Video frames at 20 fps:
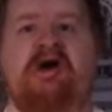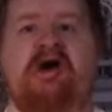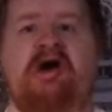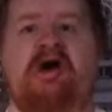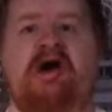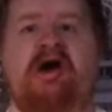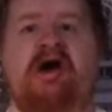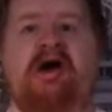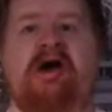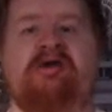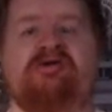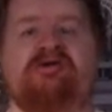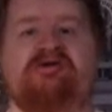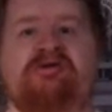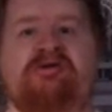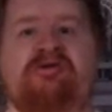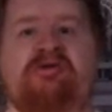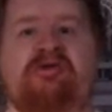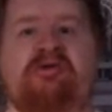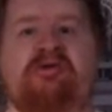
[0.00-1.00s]

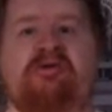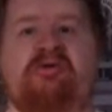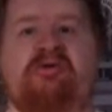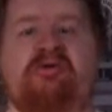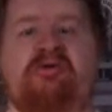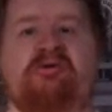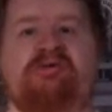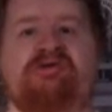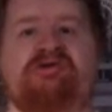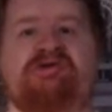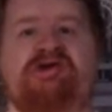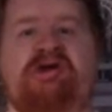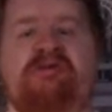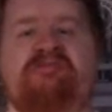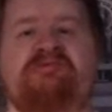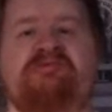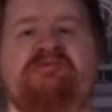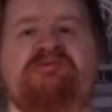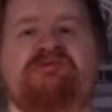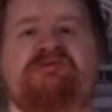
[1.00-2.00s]
during her whole
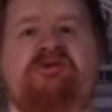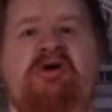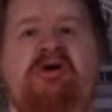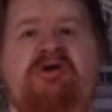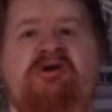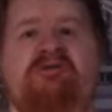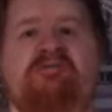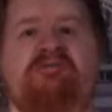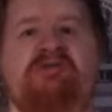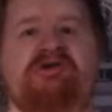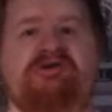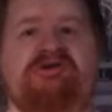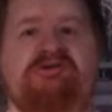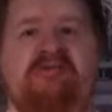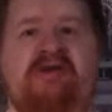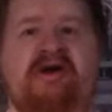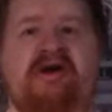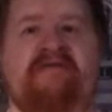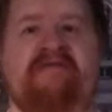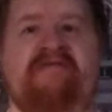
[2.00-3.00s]
trip to Scotland when she
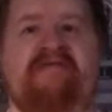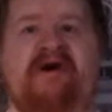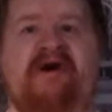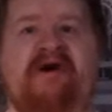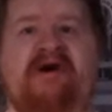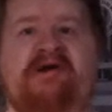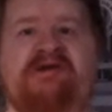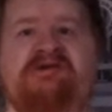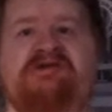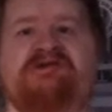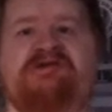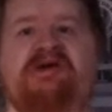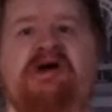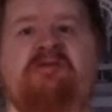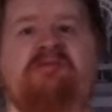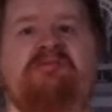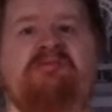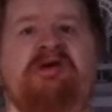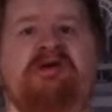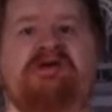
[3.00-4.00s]
met fans,
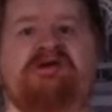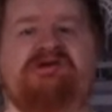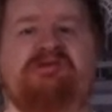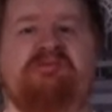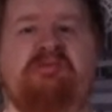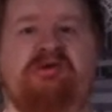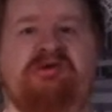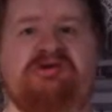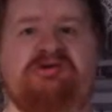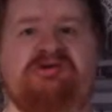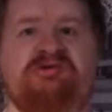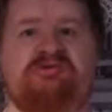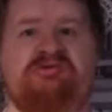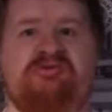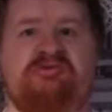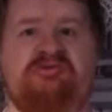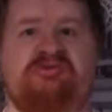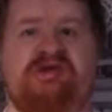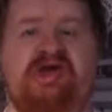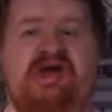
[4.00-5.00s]
how nice she was
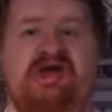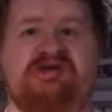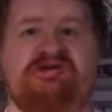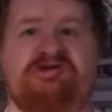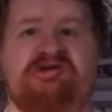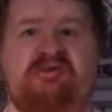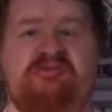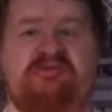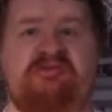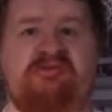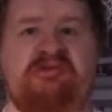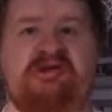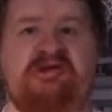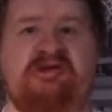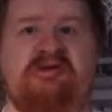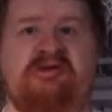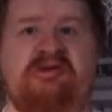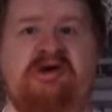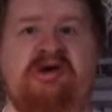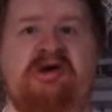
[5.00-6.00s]
to the
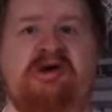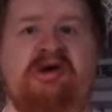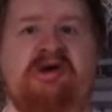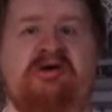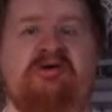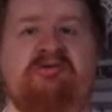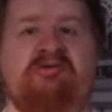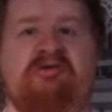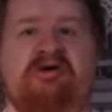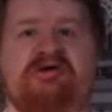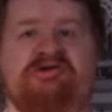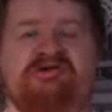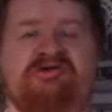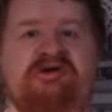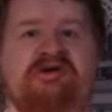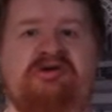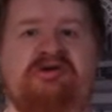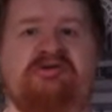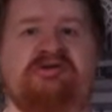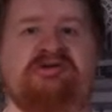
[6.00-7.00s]
SWE
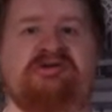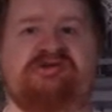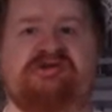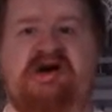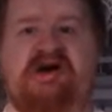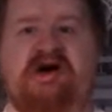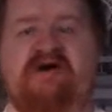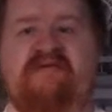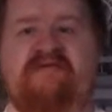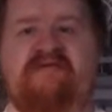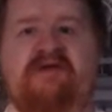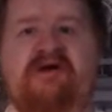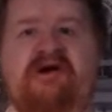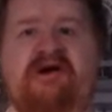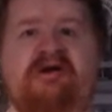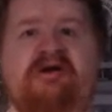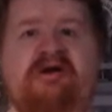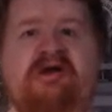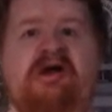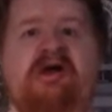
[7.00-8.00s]
roster, the staff
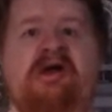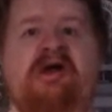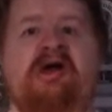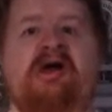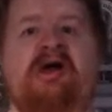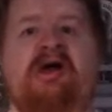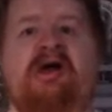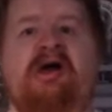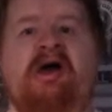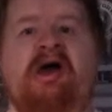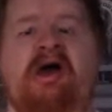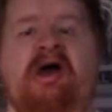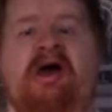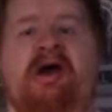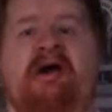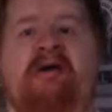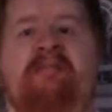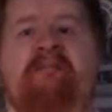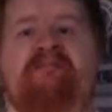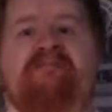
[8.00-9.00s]
there.
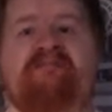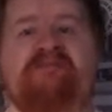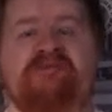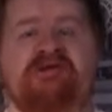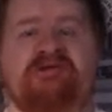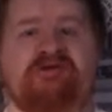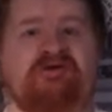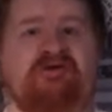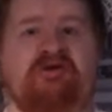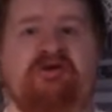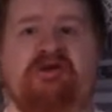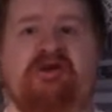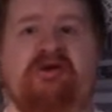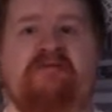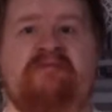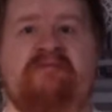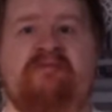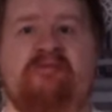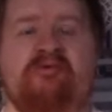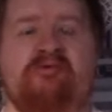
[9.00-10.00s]

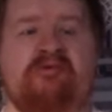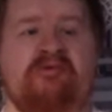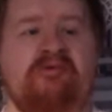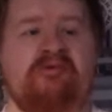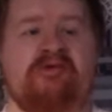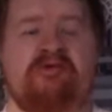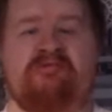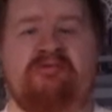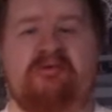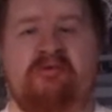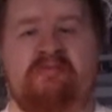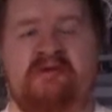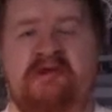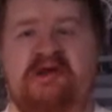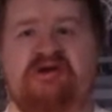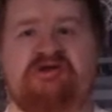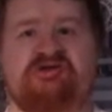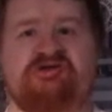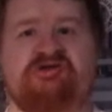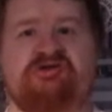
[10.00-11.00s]
The
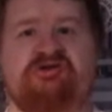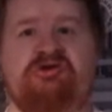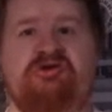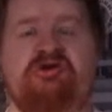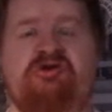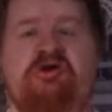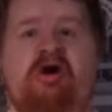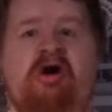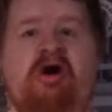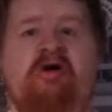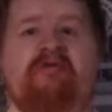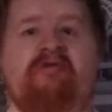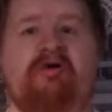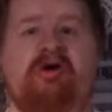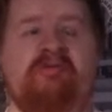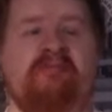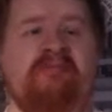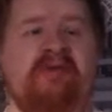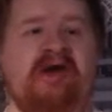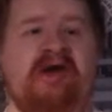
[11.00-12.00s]
appearance could not have
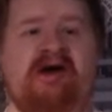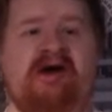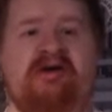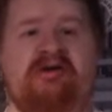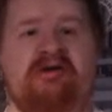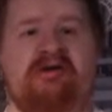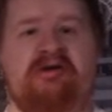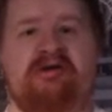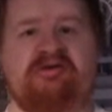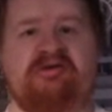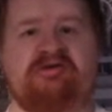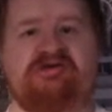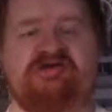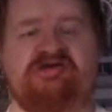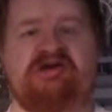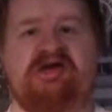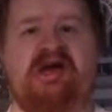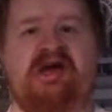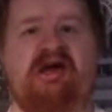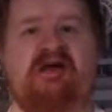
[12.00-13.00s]
gone better.
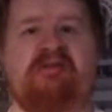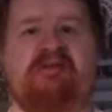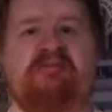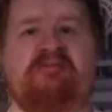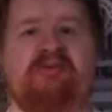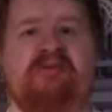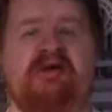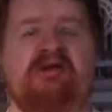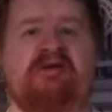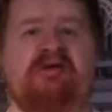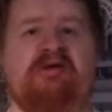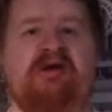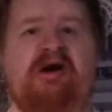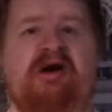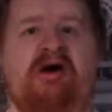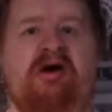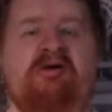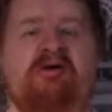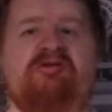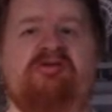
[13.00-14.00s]
She helped in
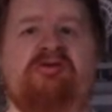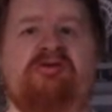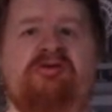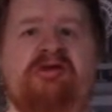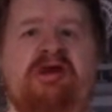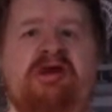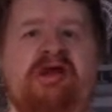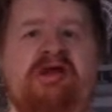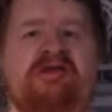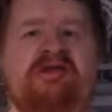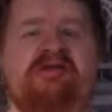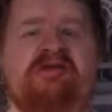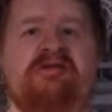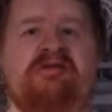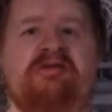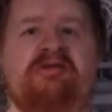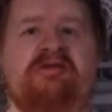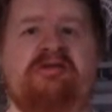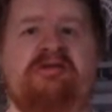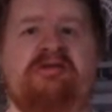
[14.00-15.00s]
her role
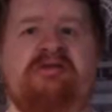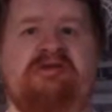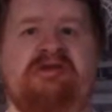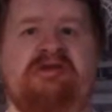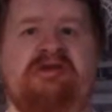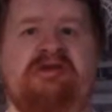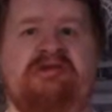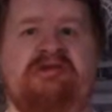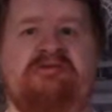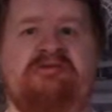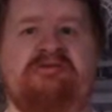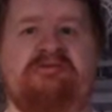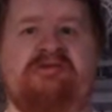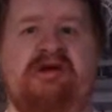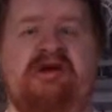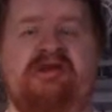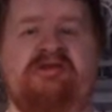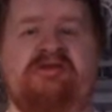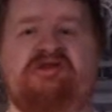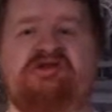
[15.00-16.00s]
in the
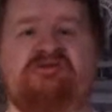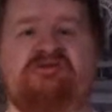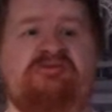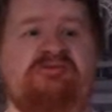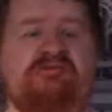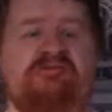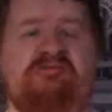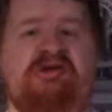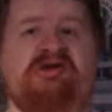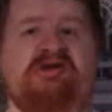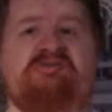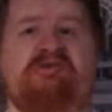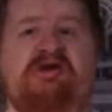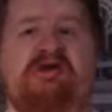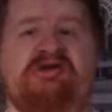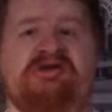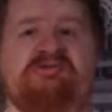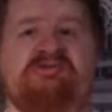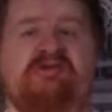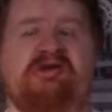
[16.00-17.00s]
show, might
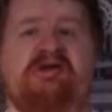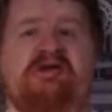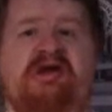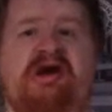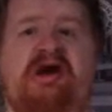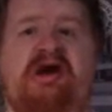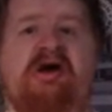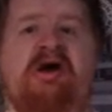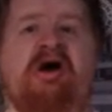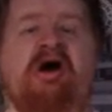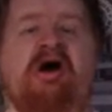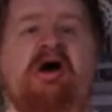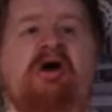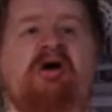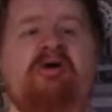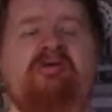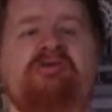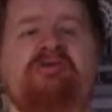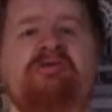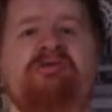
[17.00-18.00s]
well explain that.
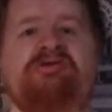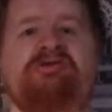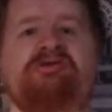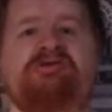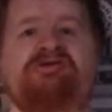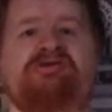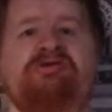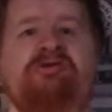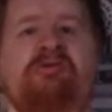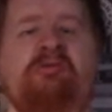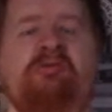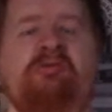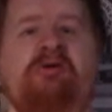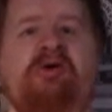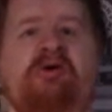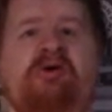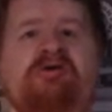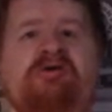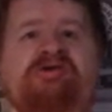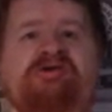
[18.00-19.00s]
Her role in the show
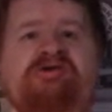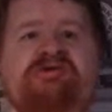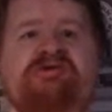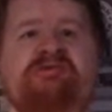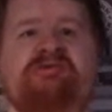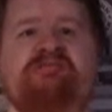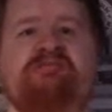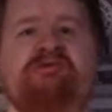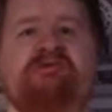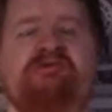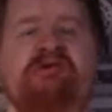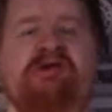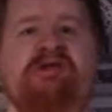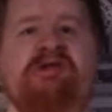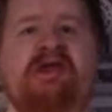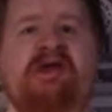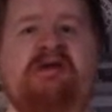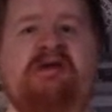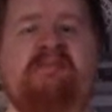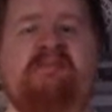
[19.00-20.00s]
was
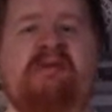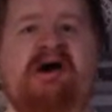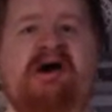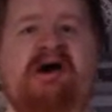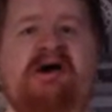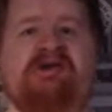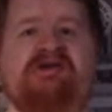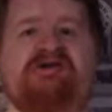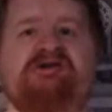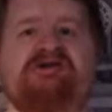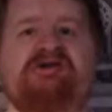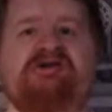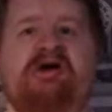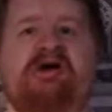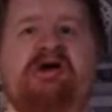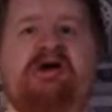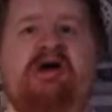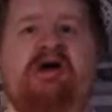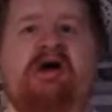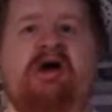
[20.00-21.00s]
between a match,
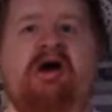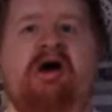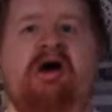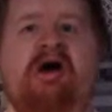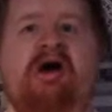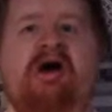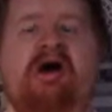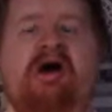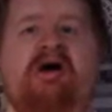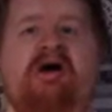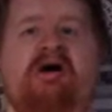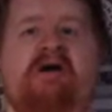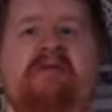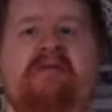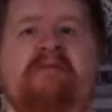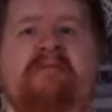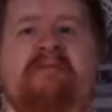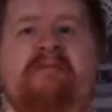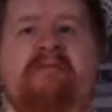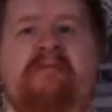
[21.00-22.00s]
I
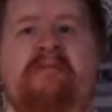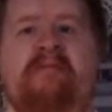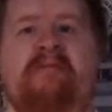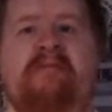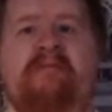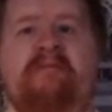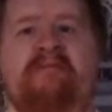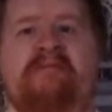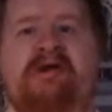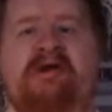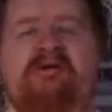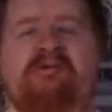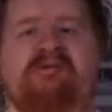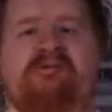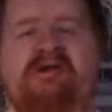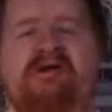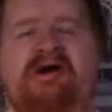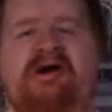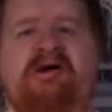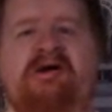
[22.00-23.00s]

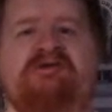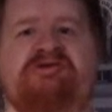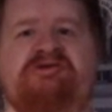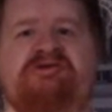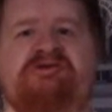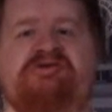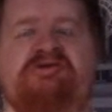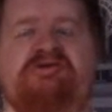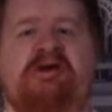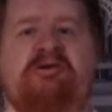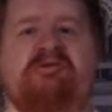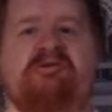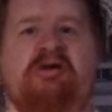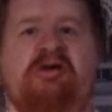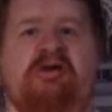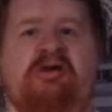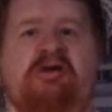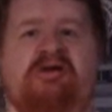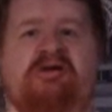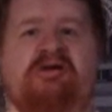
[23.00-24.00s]
should now
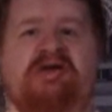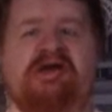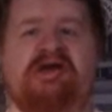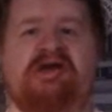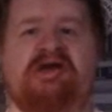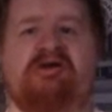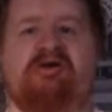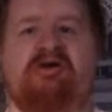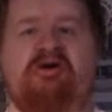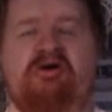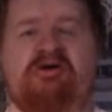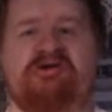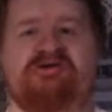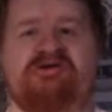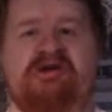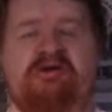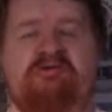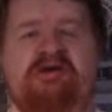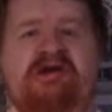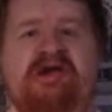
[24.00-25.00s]
call her Nikki Cross,
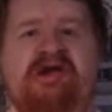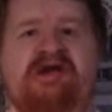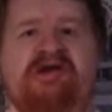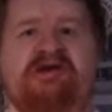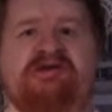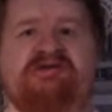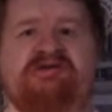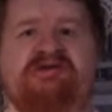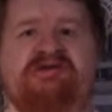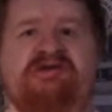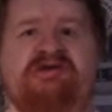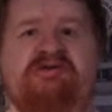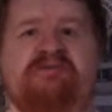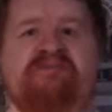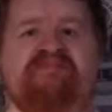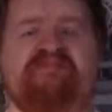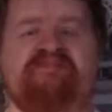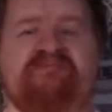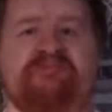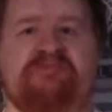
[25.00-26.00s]
now in NXT,
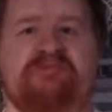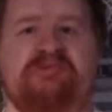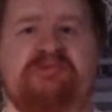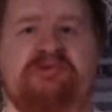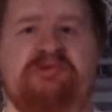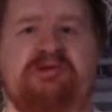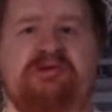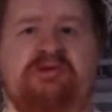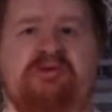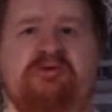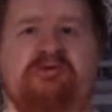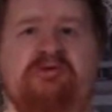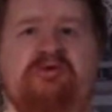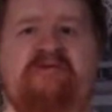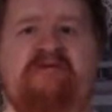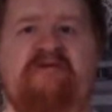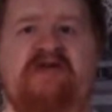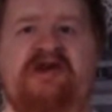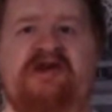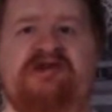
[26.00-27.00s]
who
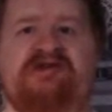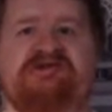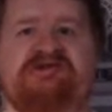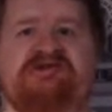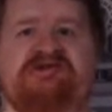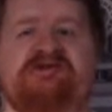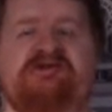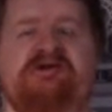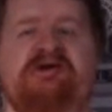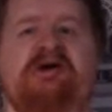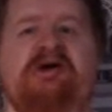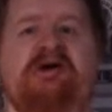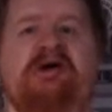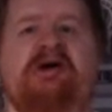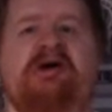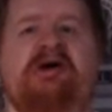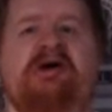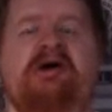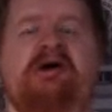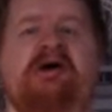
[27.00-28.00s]
faced
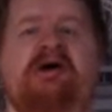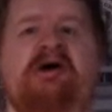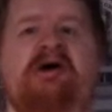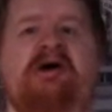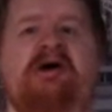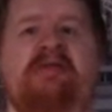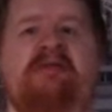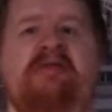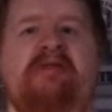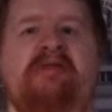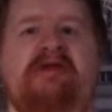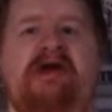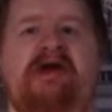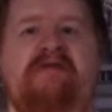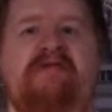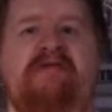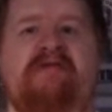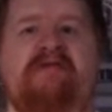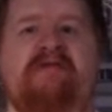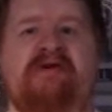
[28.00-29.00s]
the
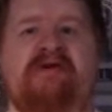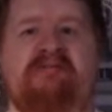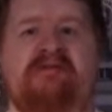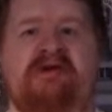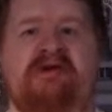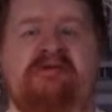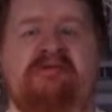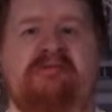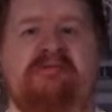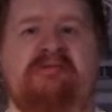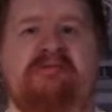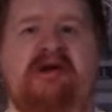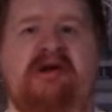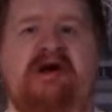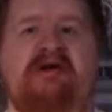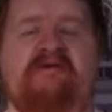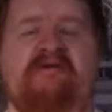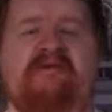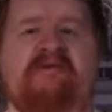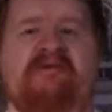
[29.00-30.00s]
Alpha Female.
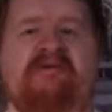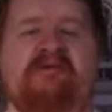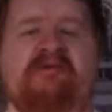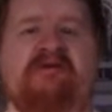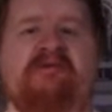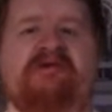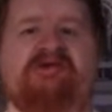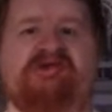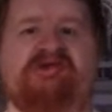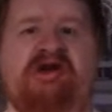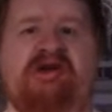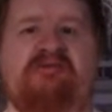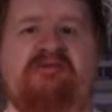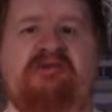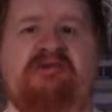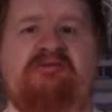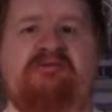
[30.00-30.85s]
Alpha Female, the German